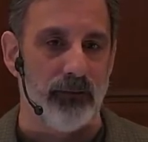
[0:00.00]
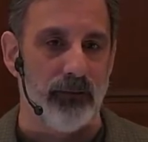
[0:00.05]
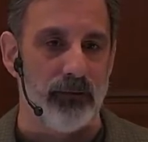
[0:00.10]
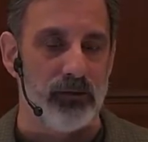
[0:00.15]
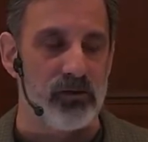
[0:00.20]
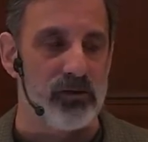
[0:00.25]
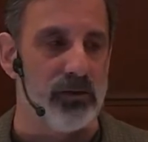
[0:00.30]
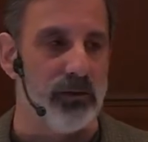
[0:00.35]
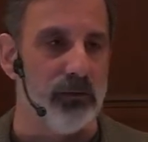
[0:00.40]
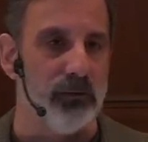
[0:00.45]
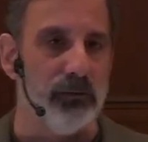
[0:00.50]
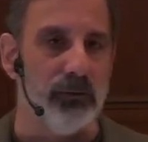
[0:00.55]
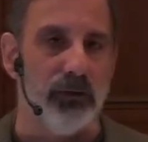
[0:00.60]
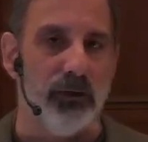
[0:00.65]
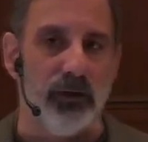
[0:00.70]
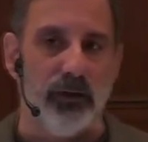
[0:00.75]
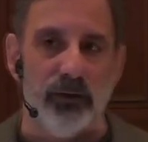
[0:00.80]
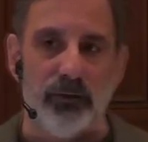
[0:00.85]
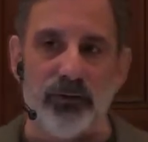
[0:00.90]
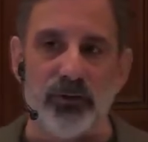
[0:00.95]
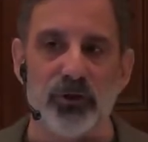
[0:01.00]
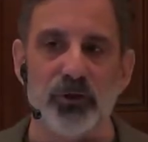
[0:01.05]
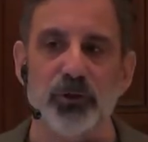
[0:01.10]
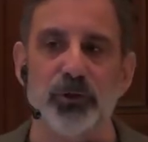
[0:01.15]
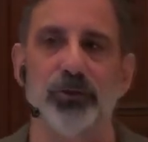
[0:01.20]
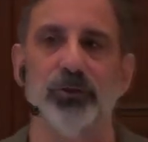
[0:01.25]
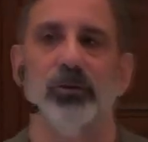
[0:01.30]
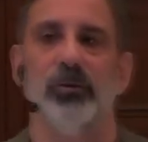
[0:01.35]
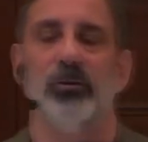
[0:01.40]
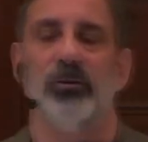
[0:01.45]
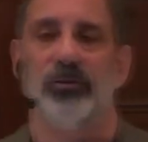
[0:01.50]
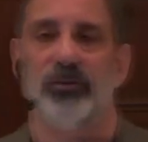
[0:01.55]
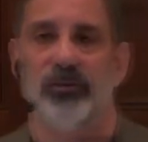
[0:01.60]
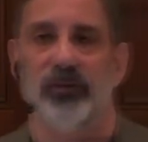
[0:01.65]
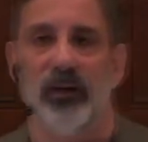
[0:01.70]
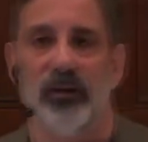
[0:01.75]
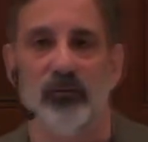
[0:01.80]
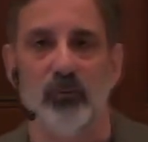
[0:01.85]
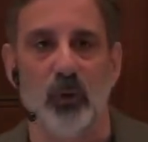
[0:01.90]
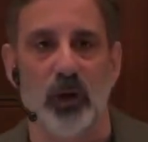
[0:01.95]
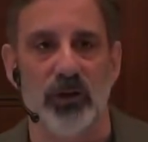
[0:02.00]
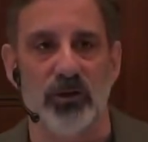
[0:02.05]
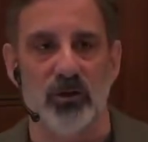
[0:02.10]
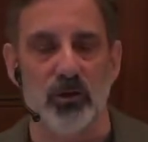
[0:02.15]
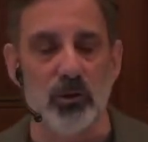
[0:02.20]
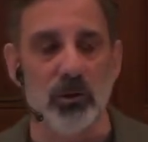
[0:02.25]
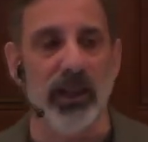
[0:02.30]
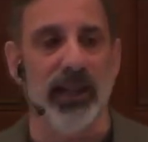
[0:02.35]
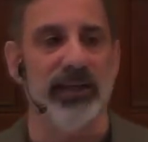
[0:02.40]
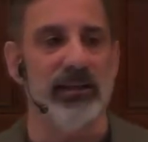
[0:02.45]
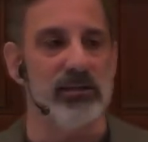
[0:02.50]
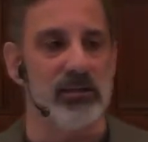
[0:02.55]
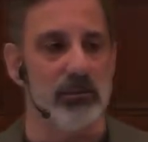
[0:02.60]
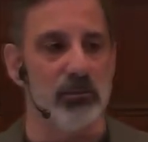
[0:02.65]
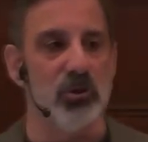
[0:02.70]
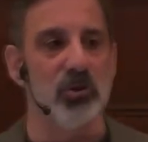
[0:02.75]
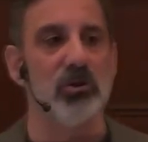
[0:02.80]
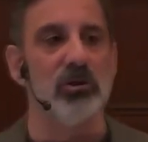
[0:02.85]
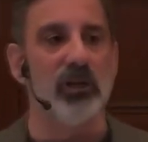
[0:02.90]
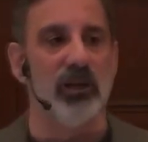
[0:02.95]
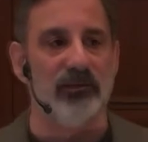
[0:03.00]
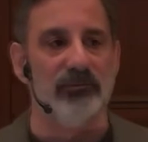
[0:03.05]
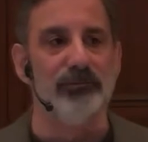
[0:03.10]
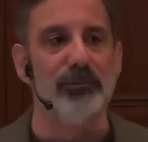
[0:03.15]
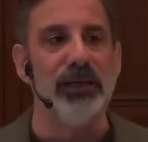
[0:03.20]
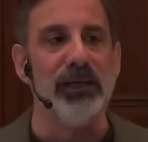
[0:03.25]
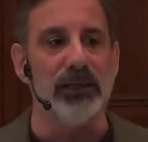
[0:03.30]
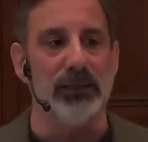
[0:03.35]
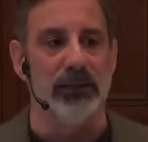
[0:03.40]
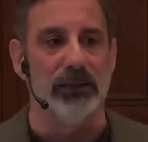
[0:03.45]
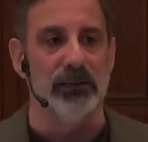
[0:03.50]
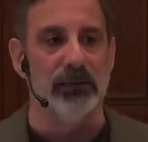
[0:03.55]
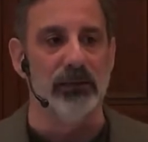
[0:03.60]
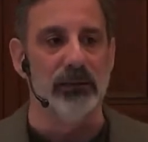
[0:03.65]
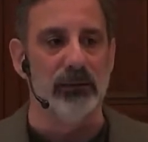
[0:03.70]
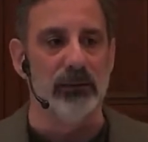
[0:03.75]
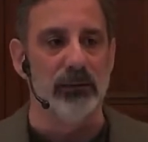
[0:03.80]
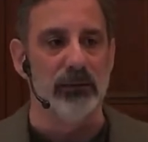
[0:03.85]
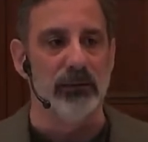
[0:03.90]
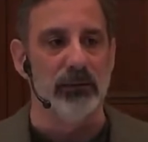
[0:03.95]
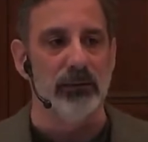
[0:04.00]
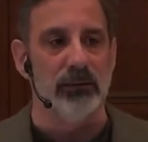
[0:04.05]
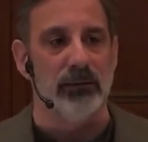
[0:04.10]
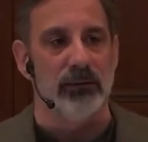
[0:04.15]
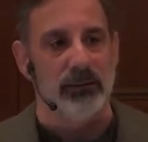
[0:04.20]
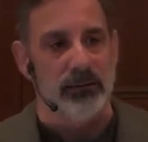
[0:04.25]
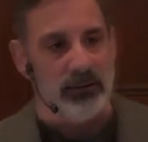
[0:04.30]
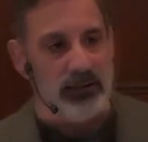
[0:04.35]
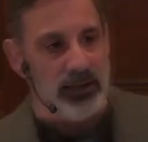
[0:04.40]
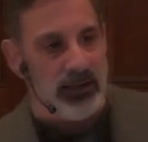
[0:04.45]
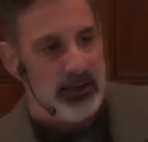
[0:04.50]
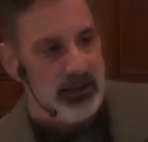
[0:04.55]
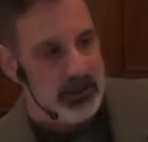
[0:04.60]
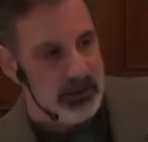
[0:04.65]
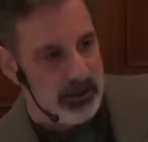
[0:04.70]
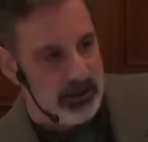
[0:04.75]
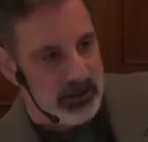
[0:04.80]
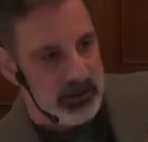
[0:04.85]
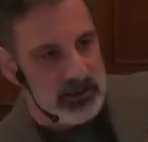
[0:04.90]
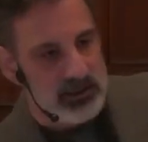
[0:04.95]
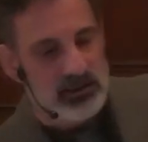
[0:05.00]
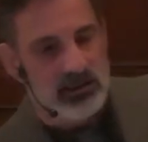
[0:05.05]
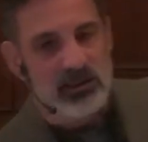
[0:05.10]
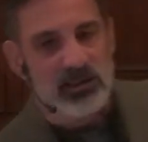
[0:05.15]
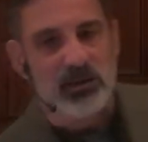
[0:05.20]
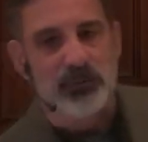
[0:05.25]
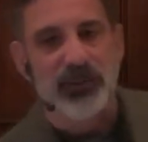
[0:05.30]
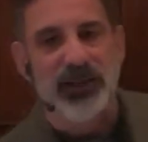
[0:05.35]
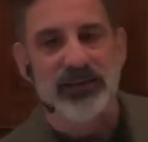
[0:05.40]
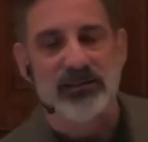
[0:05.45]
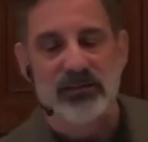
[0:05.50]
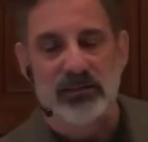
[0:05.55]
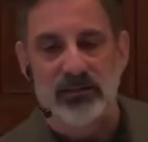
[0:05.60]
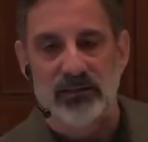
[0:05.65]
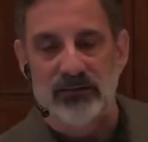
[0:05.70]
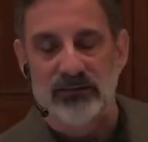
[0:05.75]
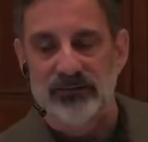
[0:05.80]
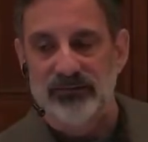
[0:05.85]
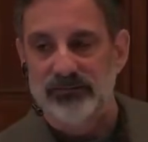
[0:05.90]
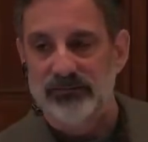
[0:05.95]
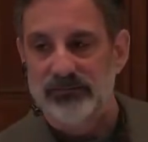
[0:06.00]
So the truth of what Judaism should have been is dispensed of.